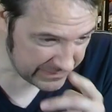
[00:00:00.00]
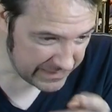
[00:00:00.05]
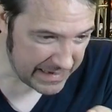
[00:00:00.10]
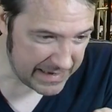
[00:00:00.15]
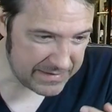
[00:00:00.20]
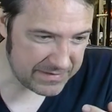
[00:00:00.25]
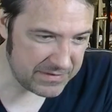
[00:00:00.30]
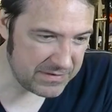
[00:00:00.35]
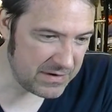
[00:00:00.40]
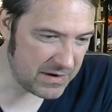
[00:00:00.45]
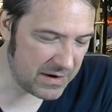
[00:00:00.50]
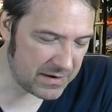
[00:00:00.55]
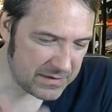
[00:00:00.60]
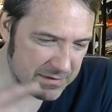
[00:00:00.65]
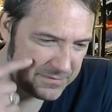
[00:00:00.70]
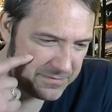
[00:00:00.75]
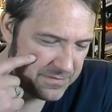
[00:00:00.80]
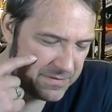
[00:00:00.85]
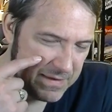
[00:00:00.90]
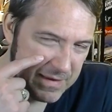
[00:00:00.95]
had none
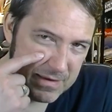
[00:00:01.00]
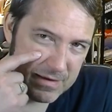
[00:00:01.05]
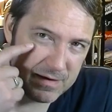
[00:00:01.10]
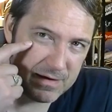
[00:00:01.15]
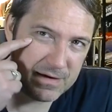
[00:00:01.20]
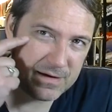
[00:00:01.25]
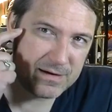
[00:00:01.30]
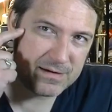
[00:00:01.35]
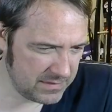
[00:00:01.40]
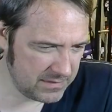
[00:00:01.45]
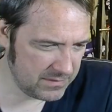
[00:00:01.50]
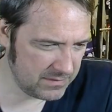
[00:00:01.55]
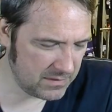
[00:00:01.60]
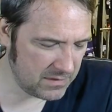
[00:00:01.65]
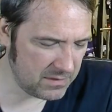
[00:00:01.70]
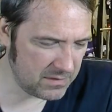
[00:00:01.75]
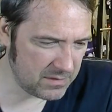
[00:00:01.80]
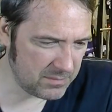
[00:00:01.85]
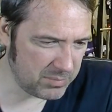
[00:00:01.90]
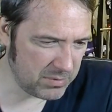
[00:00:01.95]
of
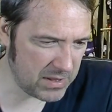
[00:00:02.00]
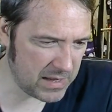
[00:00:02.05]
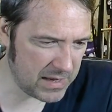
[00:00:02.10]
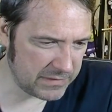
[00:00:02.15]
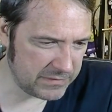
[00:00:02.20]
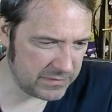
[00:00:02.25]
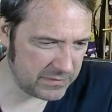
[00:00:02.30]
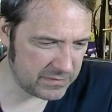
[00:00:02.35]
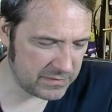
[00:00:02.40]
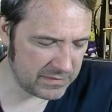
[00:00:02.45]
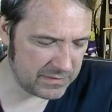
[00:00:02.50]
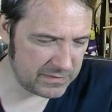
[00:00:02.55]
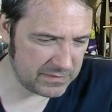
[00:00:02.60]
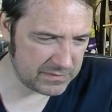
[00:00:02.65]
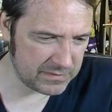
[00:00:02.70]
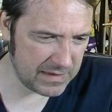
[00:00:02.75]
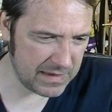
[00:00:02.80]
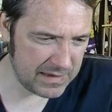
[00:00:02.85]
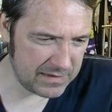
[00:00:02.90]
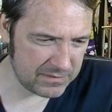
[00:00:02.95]
the blotches on his
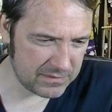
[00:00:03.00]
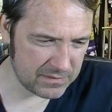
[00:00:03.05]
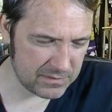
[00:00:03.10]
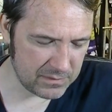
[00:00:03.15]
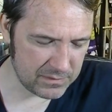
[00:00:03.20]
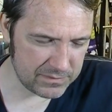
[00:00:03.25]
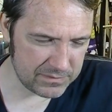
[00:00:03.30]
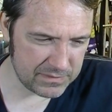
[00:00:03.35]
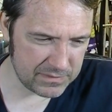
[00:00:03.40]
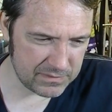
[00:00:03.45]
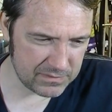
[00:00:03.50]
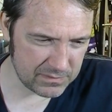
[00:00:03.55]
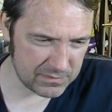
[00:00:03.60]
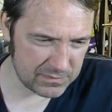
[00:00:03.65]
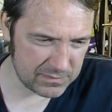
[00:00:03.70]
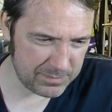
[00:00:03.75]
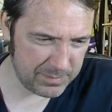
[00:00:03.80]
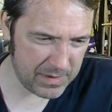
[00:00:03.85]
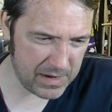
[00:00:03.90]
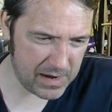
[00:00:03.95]
skin, the little
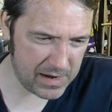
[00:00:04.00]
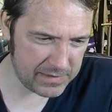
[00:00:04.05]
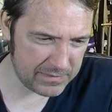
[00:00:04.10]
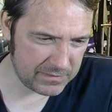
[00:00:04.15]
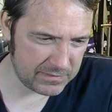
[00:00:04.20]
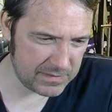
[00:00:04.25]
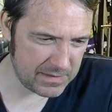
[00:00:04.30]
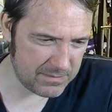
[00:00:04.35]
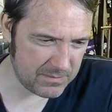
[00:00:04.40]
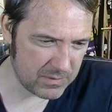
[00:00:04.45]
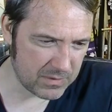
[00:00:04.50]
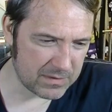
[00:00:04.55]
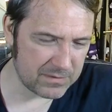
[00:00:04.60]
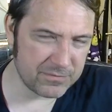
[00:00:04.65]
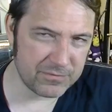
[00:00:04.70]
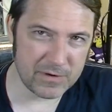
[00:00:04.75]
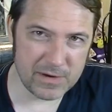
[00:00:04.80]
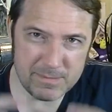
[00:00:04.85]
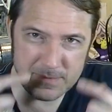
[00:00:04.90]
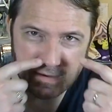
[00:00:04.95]
spots that Morgan
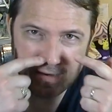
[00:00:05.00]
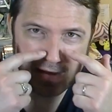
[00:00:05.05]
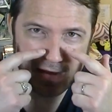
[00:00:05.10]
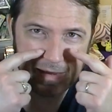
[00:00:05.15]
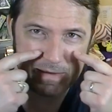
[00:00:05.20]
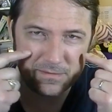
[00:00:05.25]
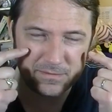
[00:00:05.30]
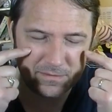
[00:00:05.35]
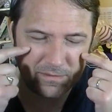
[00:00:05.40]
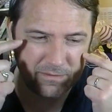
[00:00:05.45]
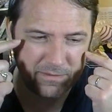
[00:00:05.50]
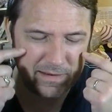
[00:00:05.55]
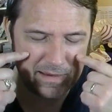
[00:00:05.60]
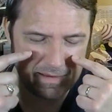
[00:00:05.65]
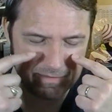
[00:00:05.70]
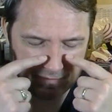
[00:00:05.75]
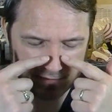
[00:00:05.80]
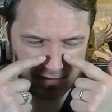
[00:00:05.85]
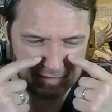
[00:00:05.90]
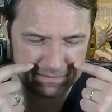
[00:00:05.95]
Freeman has. You know, he
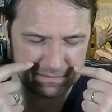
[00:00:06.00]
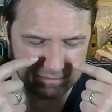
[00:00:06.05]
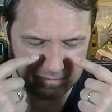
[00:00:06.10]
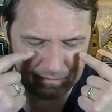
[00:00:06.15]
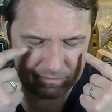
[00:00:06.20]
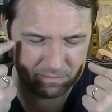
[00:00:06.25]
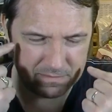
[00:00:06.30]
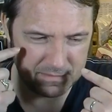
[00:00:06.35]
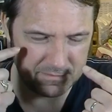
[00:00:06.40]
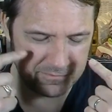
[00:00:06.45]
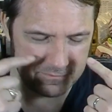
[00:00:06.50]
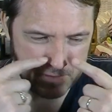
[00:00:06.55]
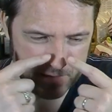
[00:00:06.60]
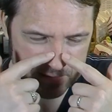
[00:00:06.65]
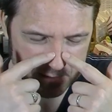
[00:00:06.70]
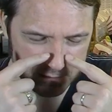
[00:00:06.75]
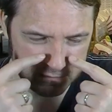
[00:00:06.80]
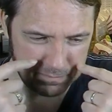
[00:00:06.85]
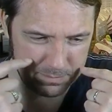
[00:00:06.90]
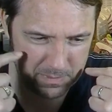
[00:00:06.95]
has like those
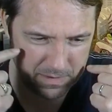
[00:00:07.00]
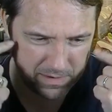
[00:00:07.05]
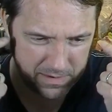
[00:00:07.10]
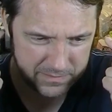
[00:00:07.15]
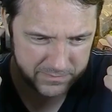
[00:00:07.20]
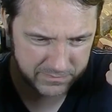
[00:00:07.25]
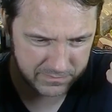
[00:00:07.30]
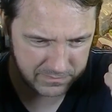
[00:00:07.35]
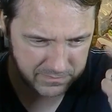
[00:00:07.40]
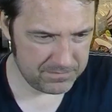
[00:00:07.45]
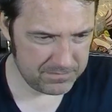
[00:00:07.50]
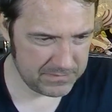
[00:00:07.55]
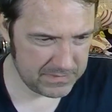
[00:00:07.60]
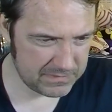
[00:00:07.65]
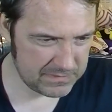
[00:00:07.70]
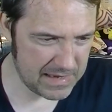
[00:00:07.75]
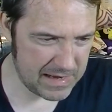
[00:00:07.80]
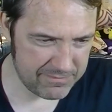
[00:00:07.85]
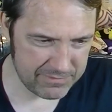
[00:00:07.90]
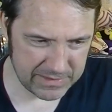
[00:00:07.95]
freckle spots. It's
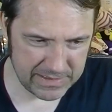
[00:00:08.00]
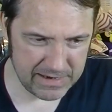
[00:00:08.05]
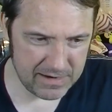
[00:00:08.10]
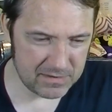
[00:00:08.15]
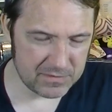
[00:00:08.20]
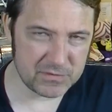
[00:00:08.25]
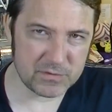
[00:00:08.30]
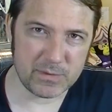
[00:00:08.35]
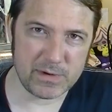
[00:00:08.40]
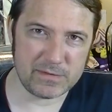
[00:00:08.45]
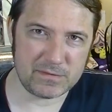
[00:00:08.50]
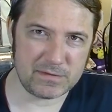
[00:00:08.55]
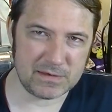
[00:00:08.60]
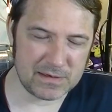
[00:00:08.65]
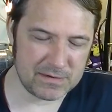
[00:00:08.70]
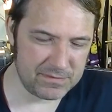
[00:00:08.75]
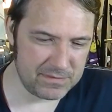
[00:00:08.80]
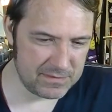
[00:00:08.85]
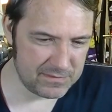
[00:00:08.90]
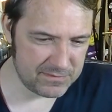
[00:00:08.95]
kind of a
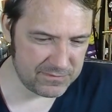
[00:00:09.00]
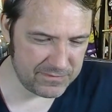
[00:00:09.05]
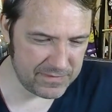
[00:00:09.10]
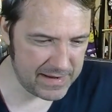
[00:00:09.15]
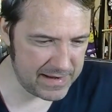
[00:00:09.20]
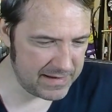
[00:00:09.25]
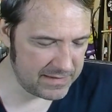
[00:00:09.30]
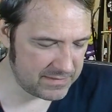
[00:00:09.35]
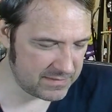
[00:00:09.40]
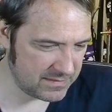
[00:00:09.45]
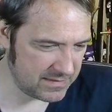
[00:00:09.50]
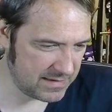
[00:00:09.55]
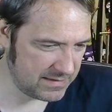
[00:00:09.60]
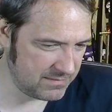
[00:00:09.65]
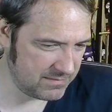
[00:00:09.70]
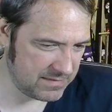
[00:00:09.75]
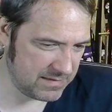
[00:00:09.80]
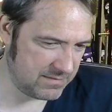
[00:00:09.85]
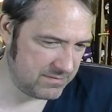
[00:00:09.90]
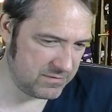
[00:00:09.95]
characteristic of his face, and
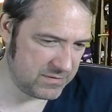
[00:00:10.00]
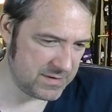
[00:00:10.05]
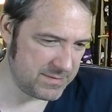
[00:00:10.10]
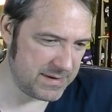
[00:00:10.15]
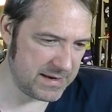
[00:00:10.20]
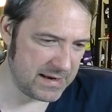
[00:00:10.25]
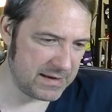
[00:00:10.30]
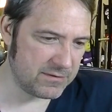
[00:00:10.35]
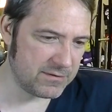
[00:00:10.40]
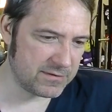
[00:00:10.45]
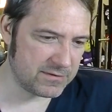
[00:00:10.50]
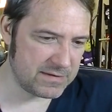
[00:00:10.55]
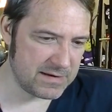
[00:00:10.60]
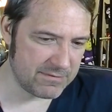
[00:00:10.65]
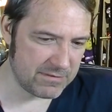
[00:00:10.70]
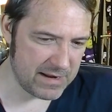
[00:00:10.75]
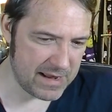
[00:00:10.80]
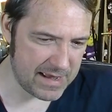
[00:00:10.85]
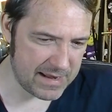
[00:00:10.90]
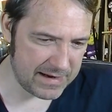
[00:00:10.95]
Jimi Hendrix
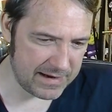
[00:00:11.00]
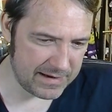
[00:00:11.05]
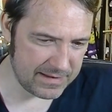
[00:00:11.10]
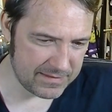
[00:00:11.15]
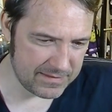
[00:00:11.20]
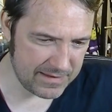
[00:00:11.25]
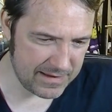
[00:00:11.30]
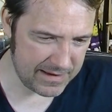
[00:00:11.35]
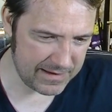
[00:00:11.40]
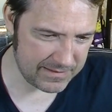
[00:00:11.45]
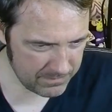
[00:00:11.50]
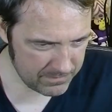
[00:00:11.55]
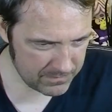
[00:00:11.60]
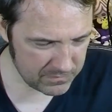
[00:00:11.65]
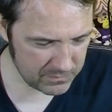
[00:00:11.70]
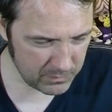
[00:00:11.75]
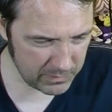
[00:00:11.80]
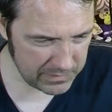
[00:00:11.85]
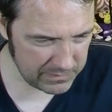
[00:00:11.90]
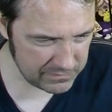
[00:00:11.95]
never had any of that.
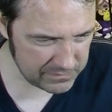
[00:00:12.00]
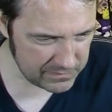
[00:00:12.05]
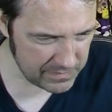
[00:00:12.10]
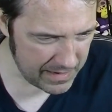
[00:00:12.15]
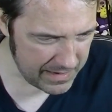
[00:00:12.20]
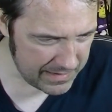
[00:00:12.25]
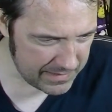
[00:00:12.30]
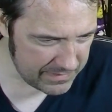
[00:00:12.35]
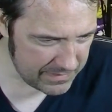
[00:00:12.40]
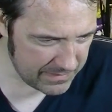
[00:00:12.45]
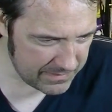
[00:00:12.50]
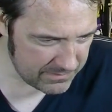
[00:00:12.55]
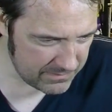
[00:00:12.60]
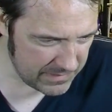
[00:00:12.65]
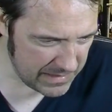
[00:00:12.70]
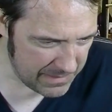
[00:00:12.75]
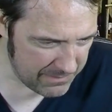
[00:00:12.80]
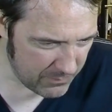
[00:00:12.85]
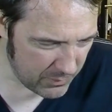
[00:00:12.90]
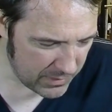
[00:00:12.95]
So what are you saying,
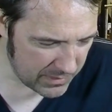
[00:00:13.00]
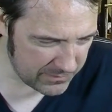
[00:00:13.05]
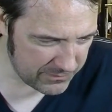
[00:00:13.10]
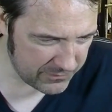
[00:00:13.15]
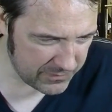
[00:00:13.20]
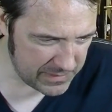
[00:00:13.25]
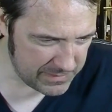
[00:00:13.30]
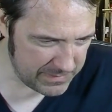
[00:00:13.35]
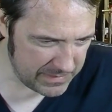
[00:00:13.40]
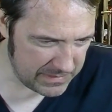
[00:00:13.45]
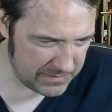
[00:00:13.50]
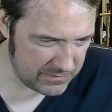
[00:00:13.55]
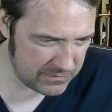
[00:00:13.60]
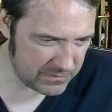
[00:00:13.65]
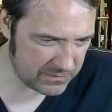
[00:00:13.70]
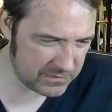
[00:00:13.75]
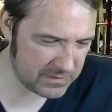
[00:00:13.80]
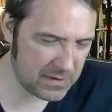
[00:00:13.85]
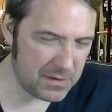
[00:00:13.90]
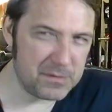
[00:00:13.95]
that Morgan Freeman
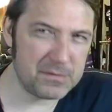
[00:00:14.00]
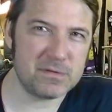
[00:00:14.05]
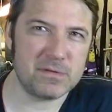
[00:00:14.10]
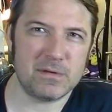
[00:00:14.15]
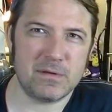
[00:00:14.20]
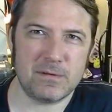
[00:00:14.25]
just goes